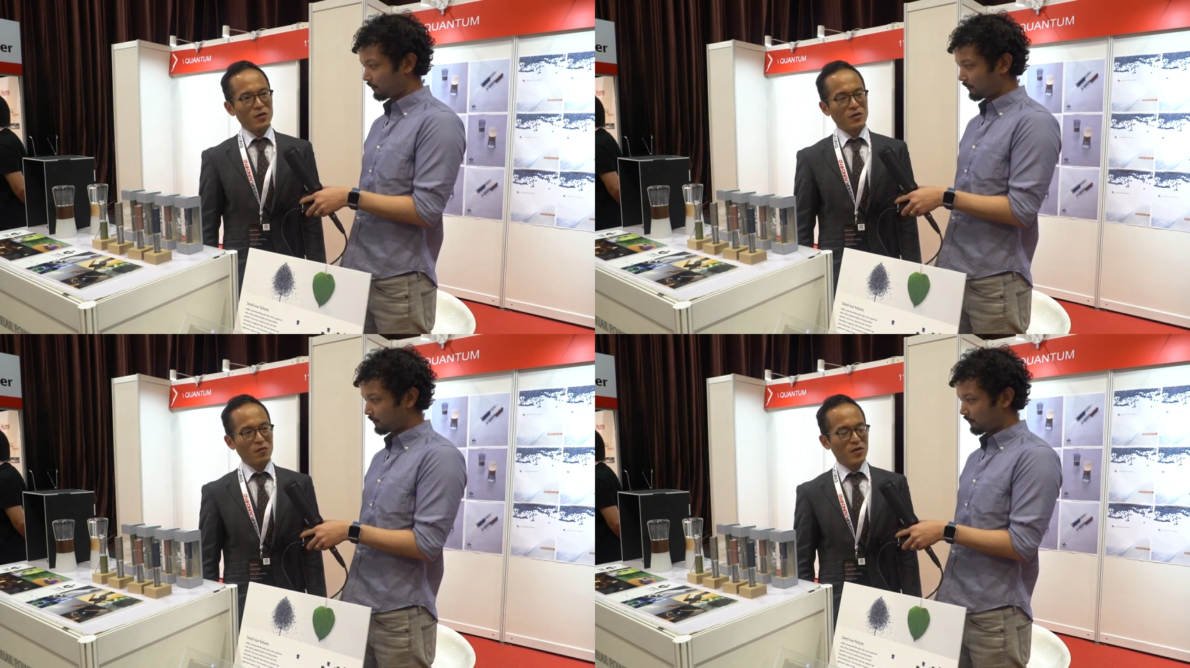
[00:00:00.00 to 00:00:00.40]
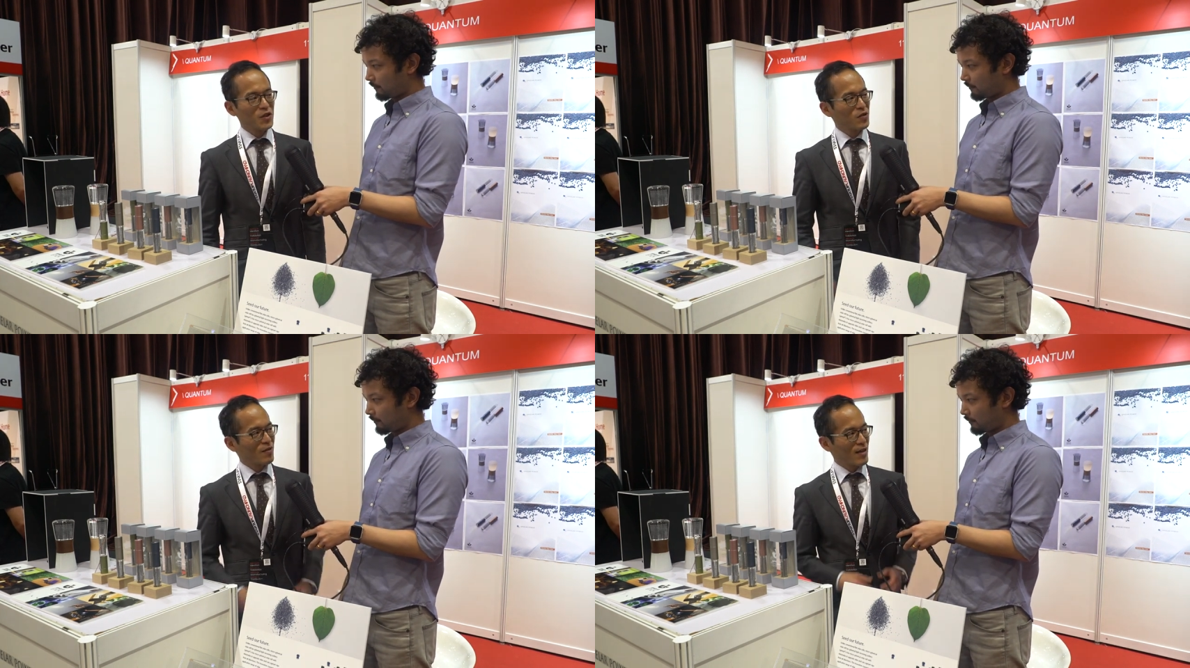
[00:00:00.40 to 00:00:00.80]

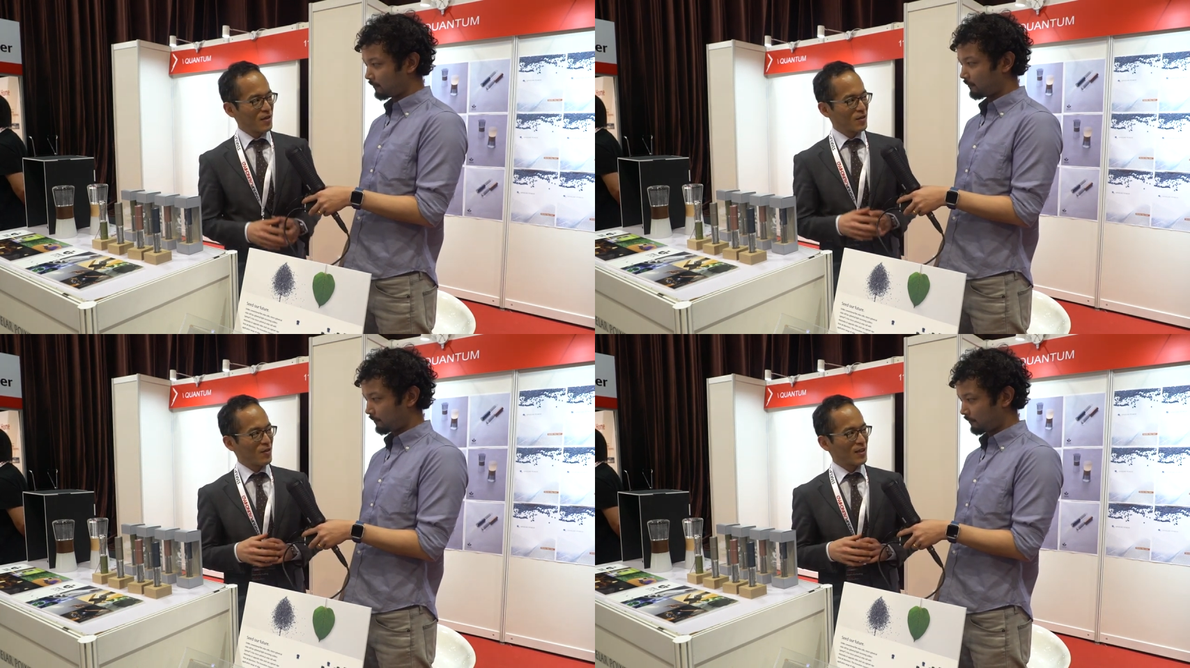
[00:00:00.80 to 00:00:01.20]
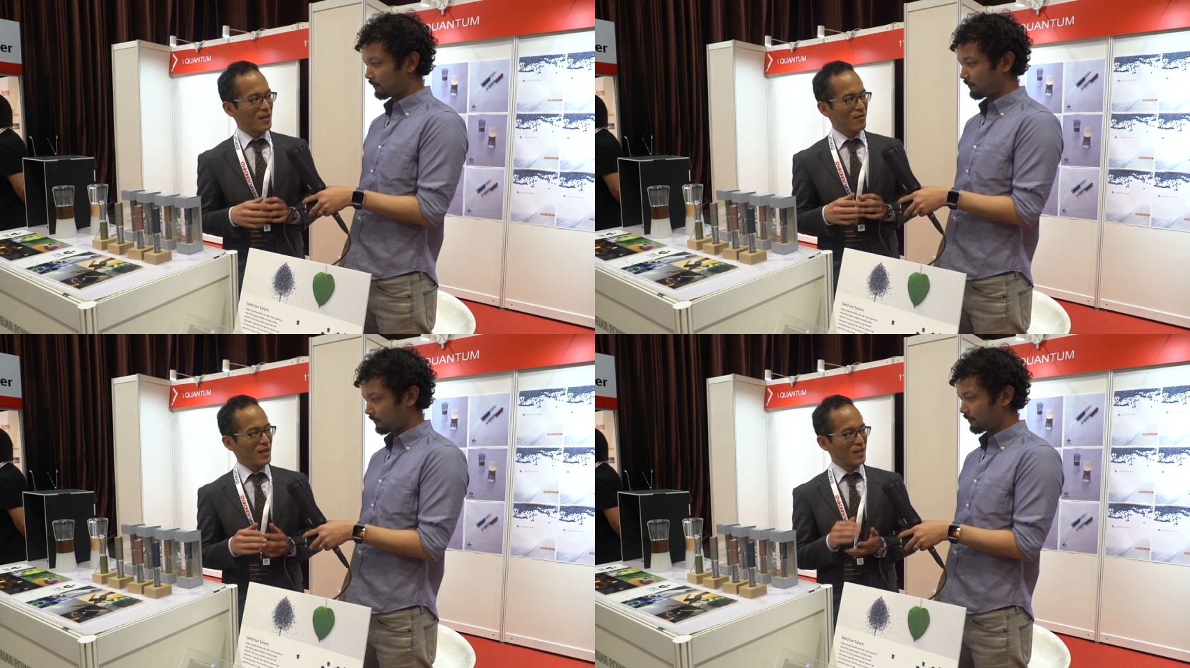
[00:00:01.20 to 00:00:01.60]
Speaker 1: Conventionally, solar
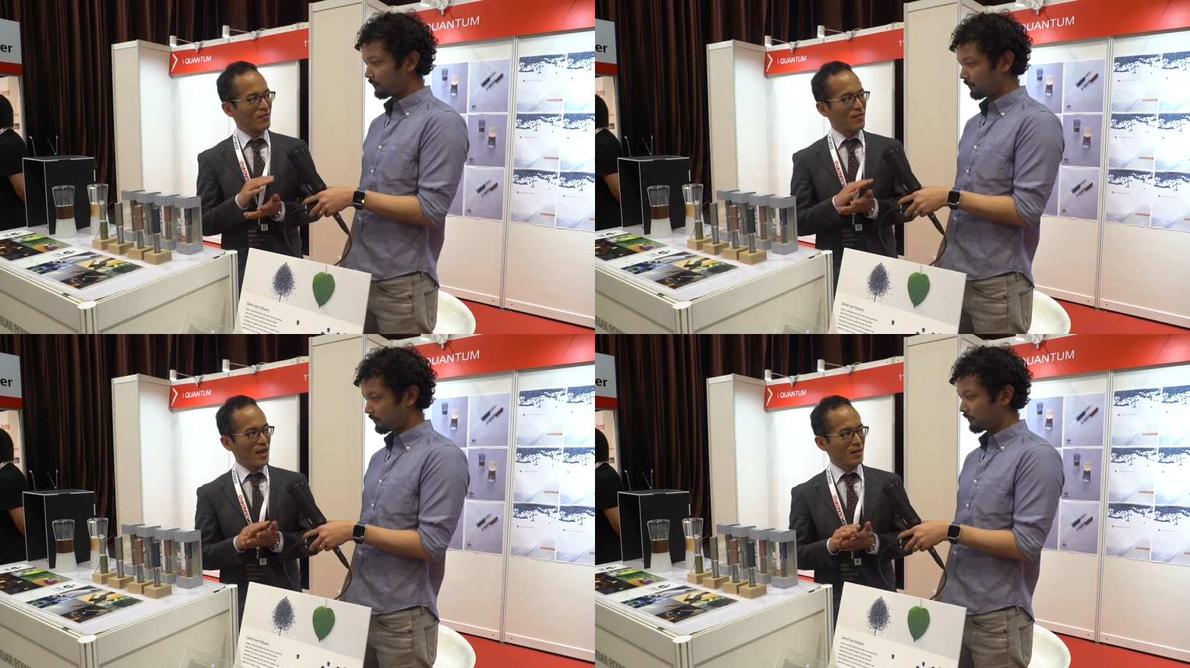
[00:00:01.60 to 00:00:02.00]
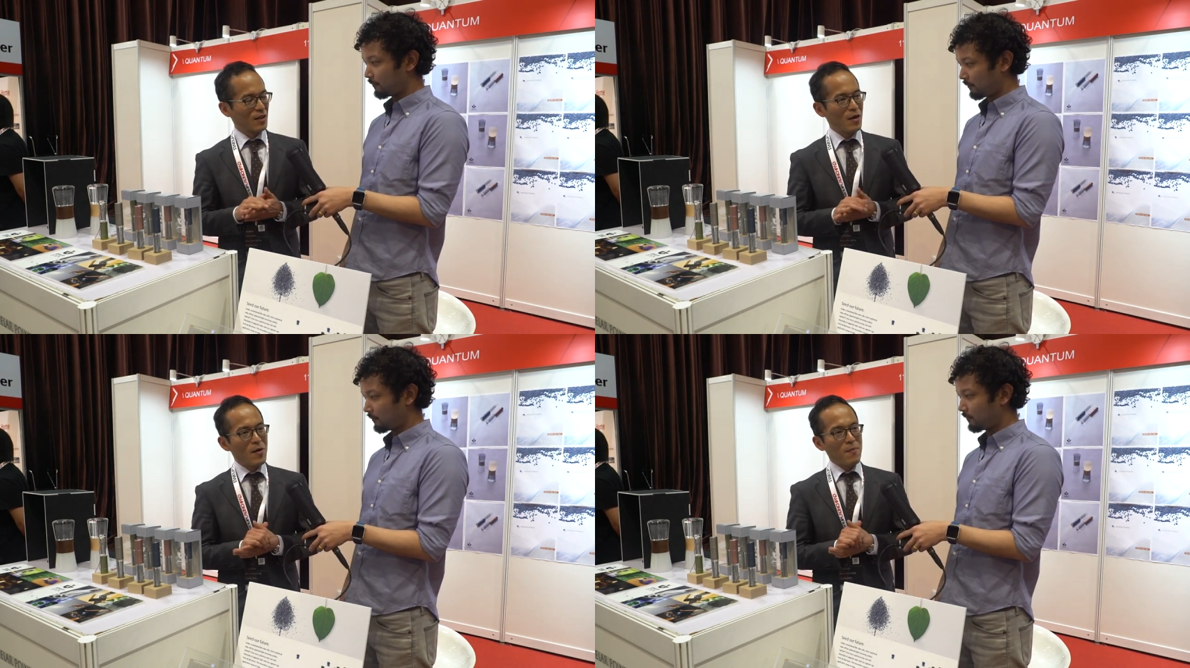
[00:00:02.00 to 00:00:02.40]
cell is flat, but